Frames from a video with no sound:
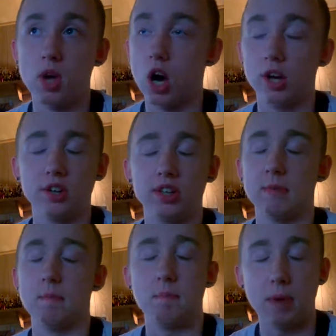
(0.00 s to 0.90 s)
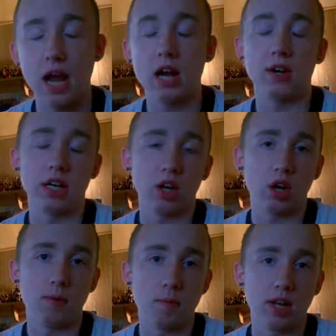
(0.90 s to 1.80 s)
utterly buried
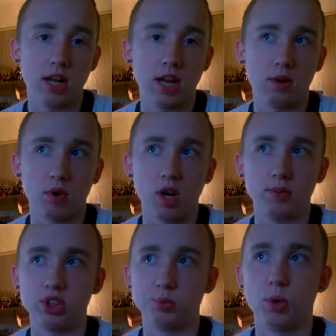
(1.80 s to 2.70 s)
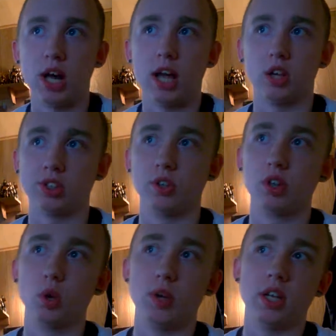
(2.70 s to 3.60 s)
on Monday Night Raw, which is why I also
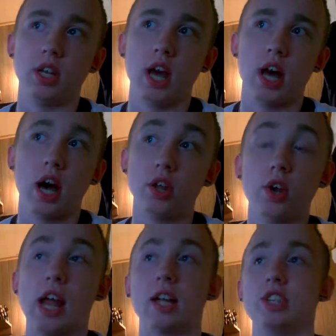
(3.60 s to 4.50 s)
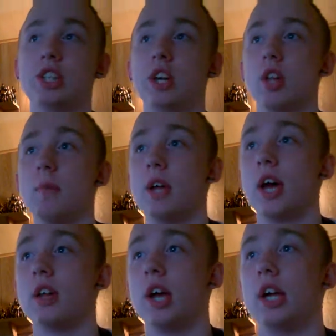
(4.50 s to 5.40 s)
threw in other NXT
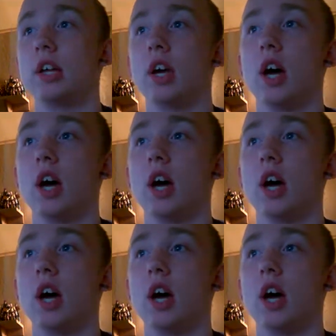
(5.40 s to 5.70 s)
alumni like